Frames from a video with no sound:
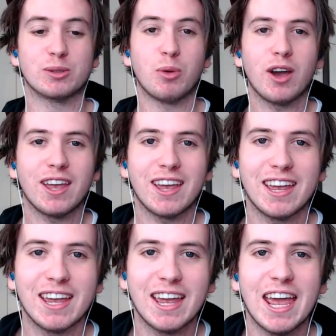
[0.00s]
my
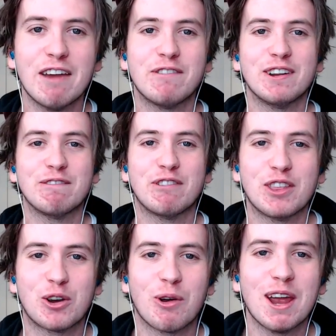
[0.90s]
effort for the
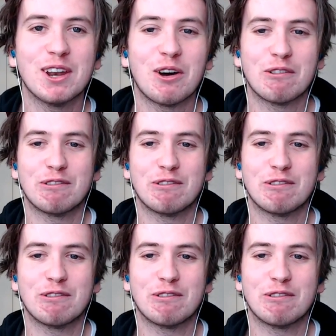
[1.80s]
grand old